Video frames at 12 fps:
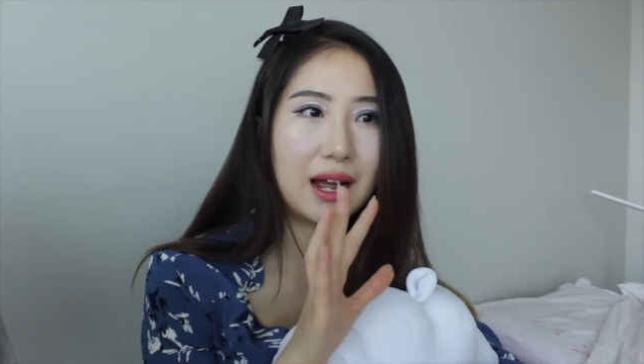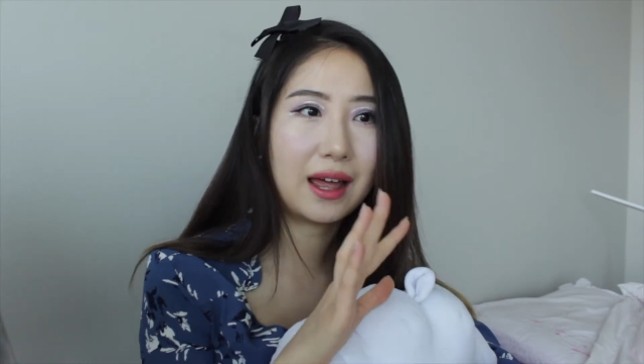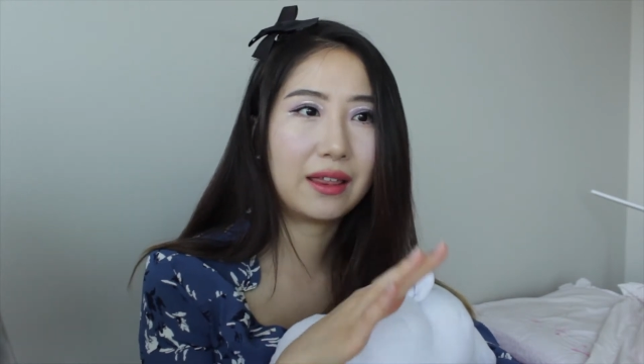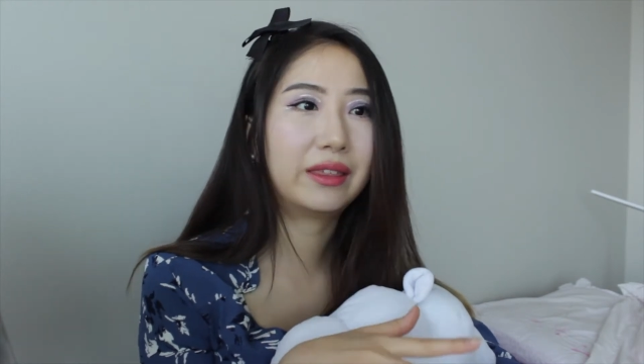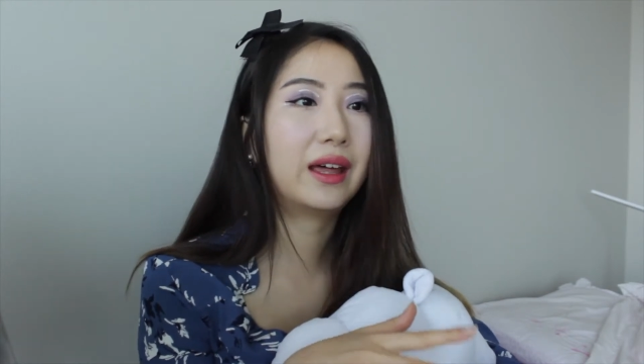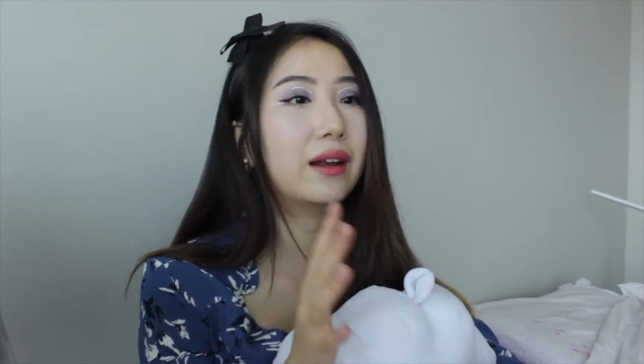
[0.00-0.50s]

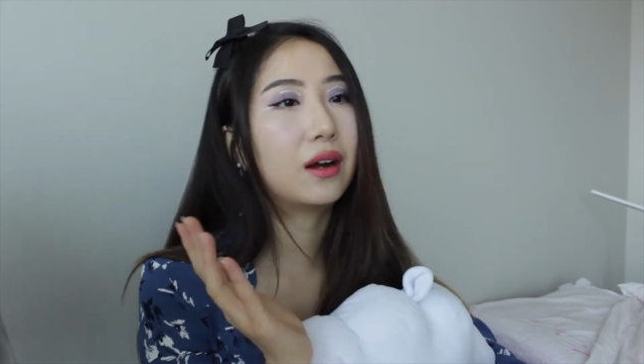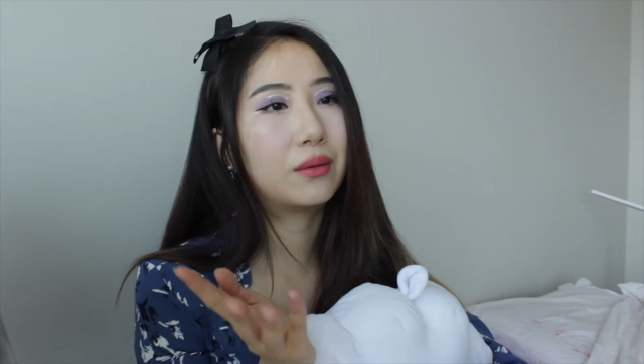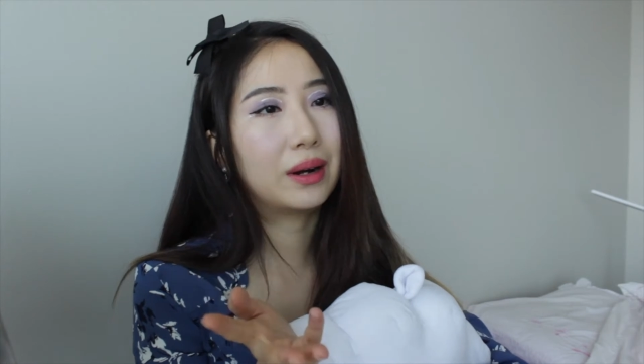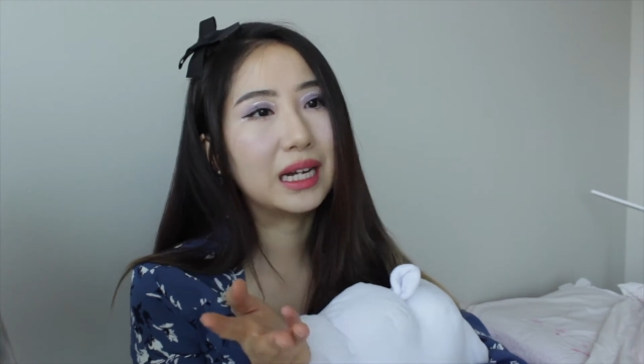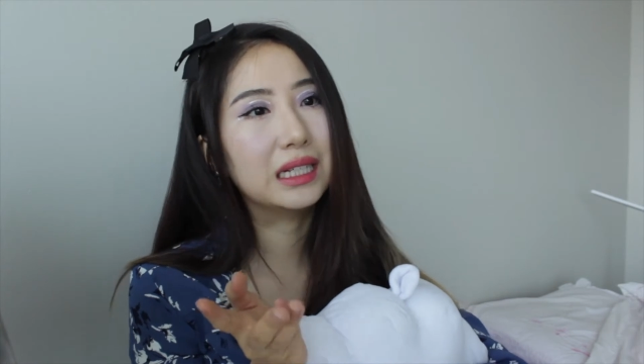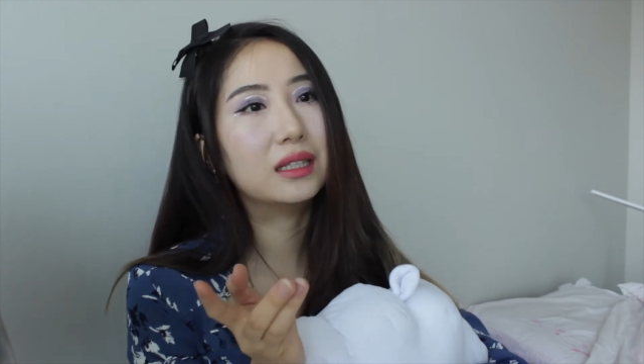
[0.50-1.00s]
and then I
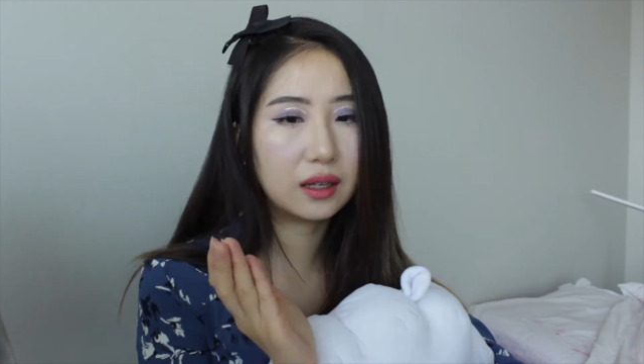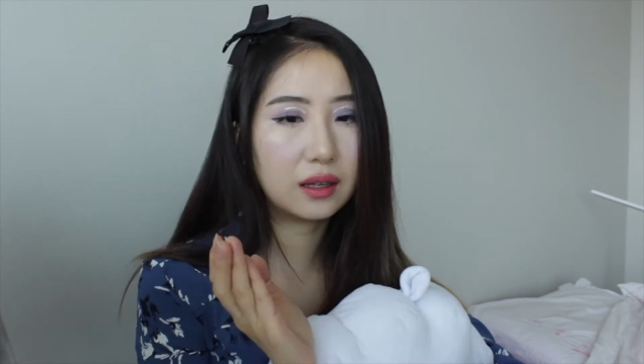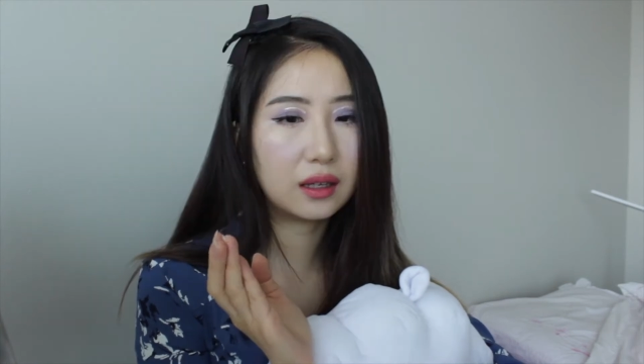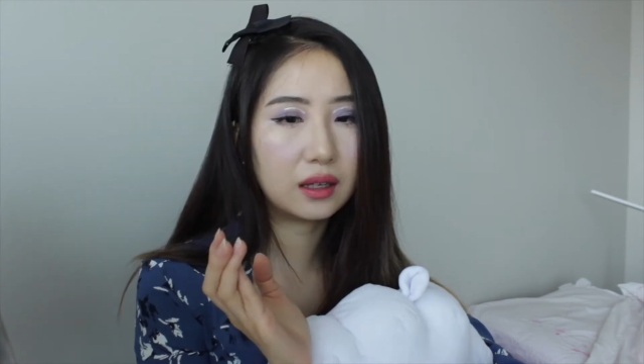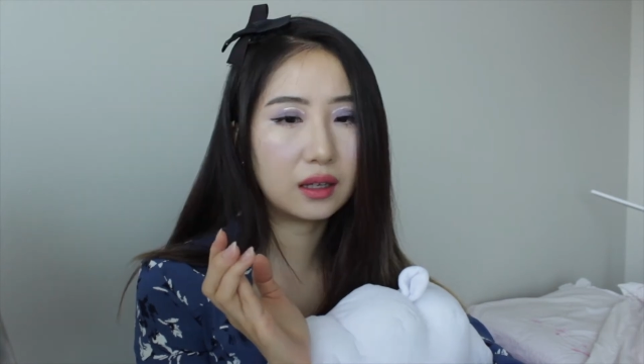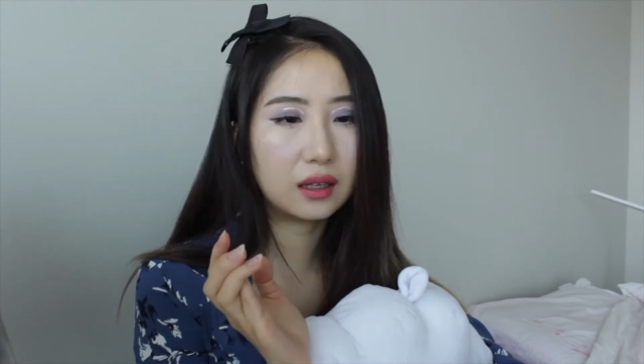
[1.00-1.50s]
read
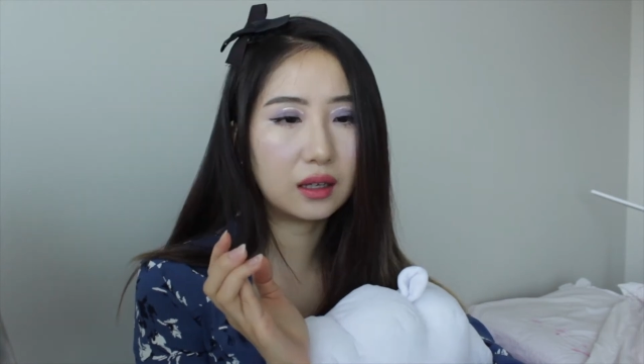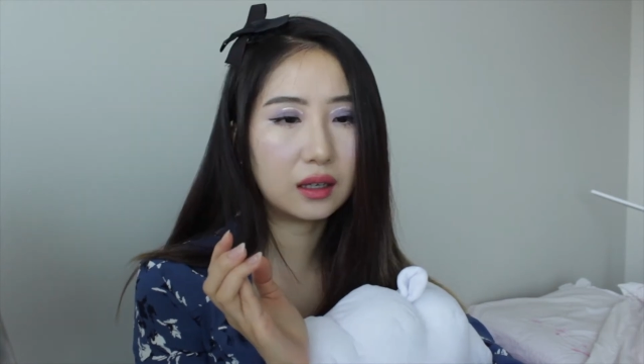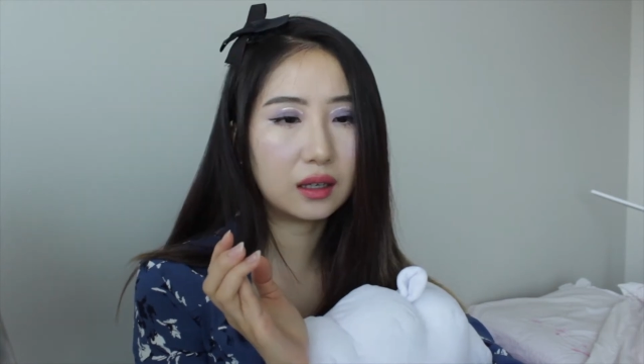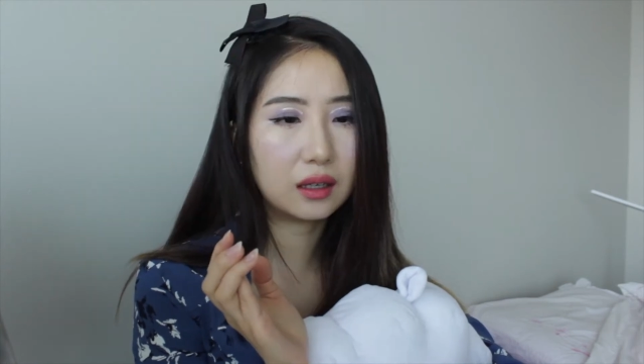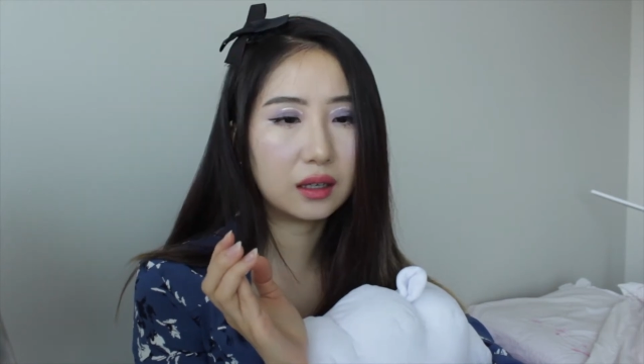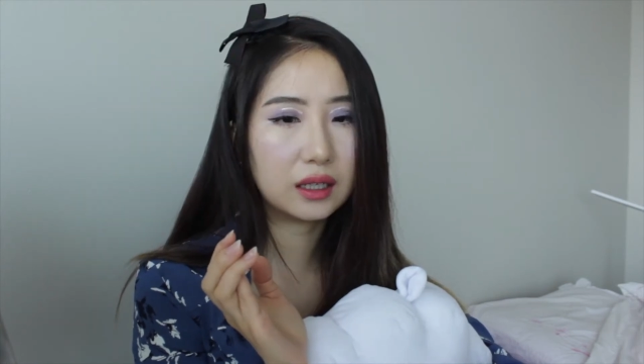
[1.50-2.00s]

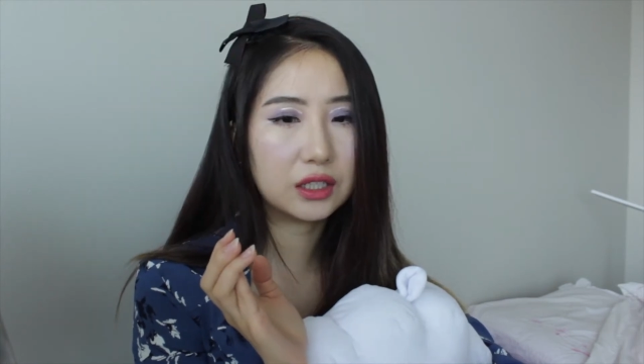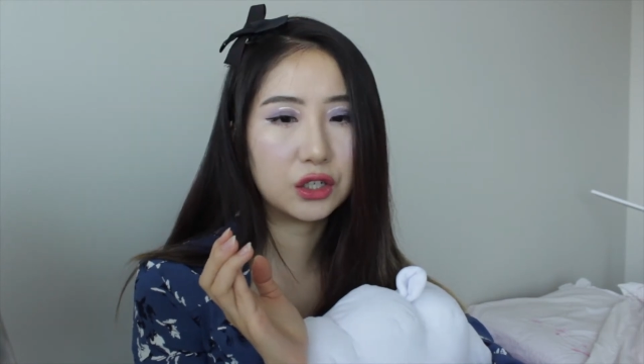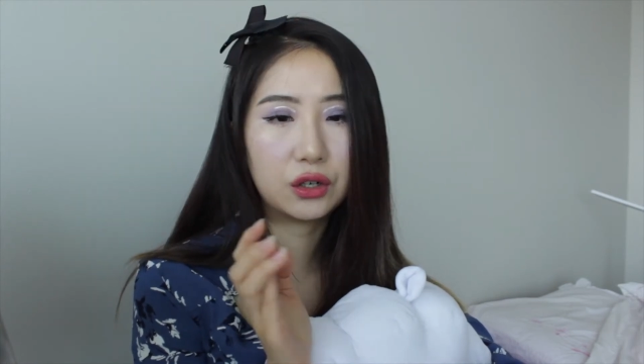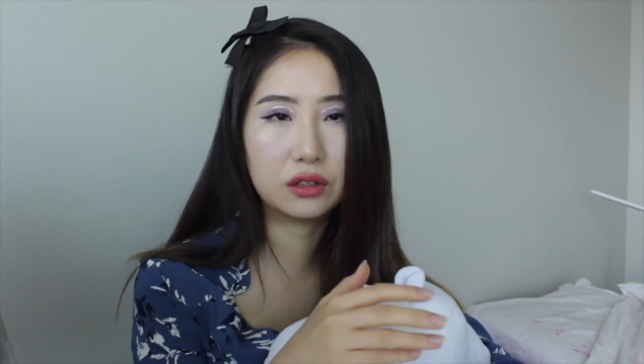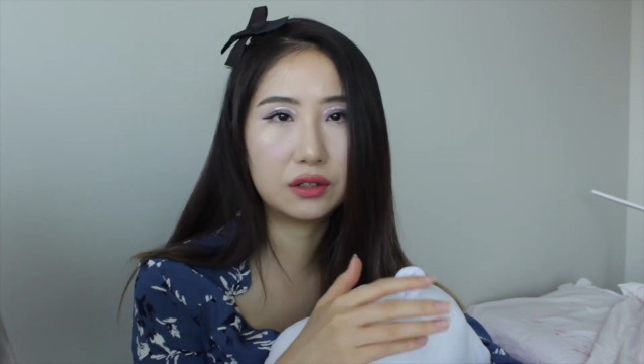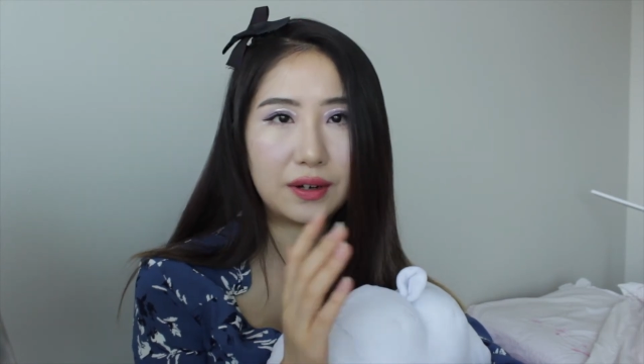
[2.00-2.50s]
the
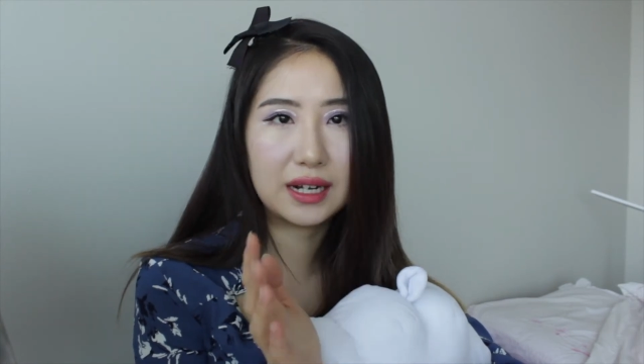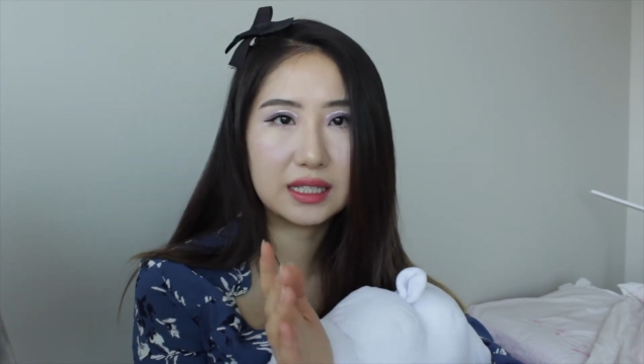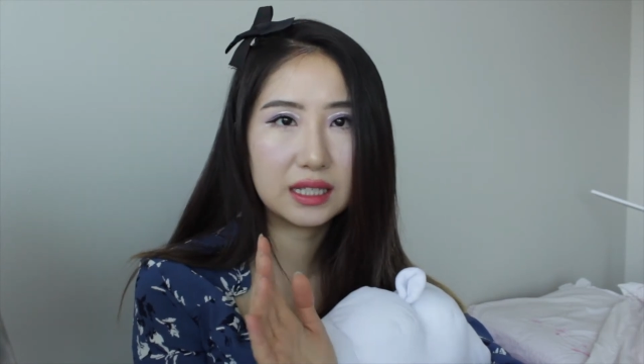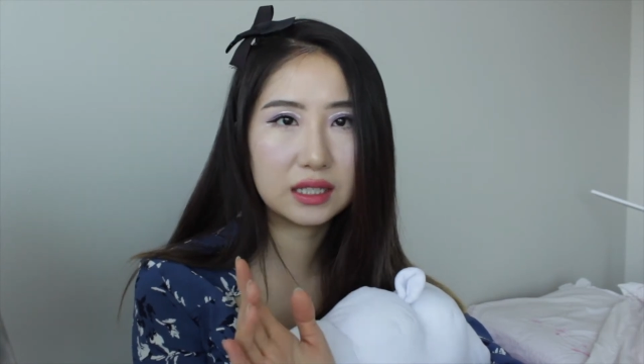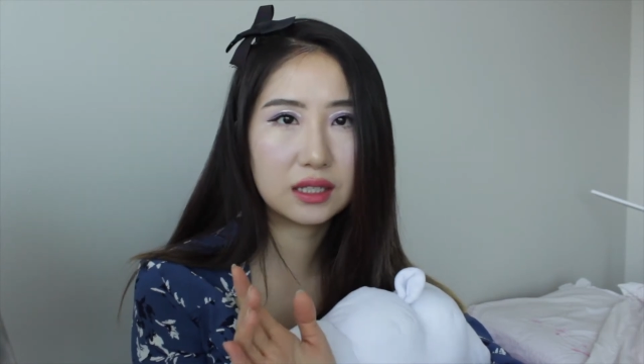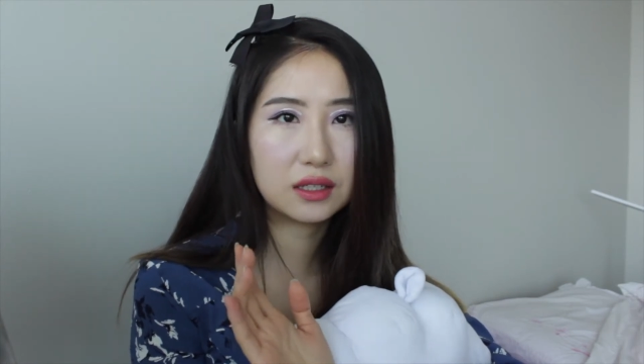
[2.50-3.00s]
Eternal
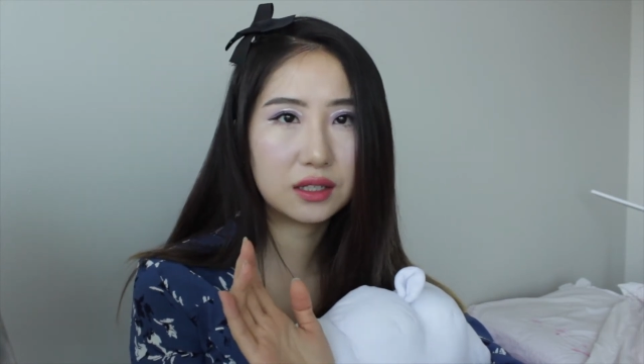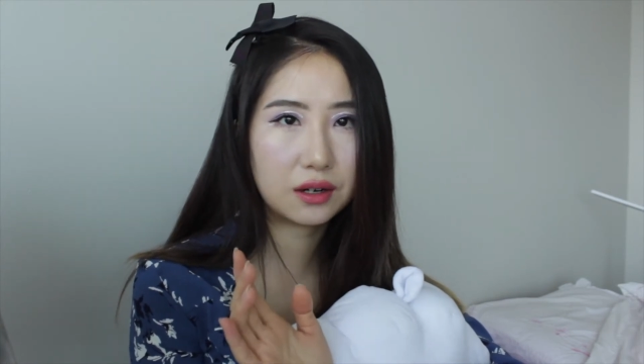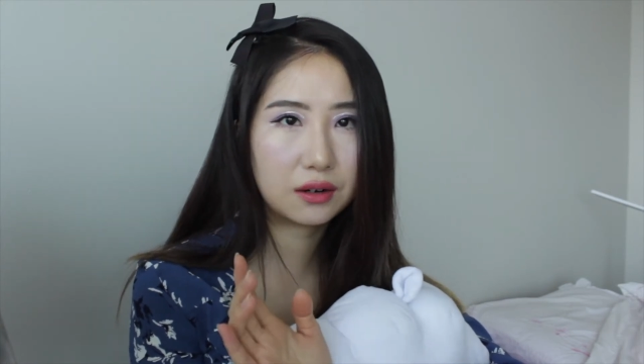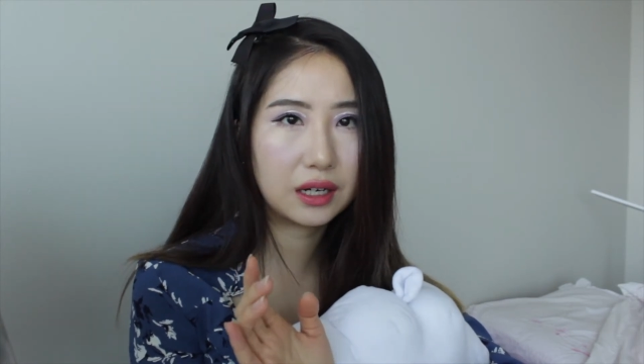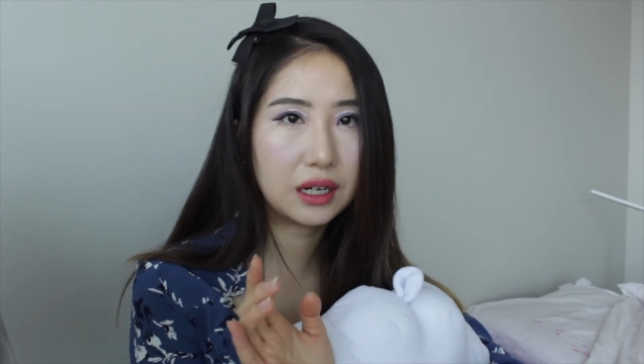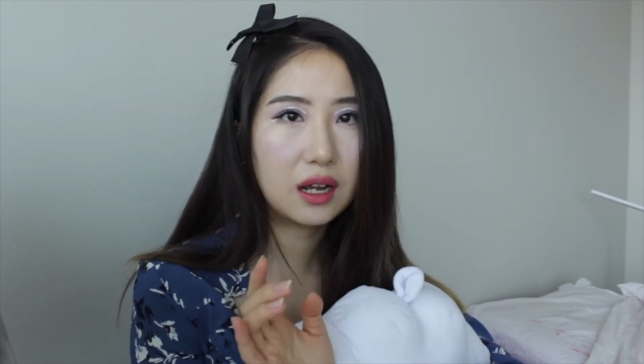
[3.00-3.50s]
Devices
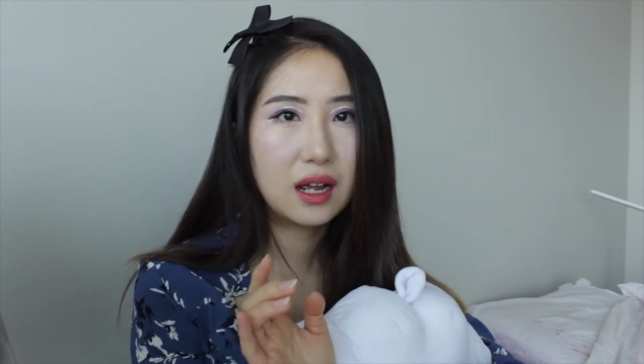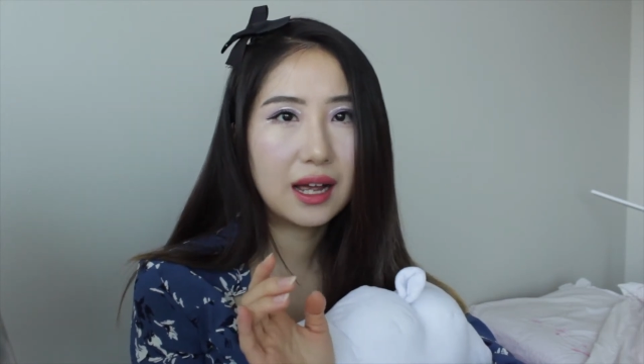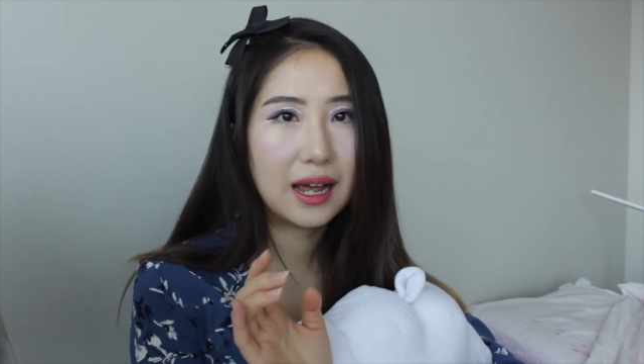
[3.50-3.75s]
series,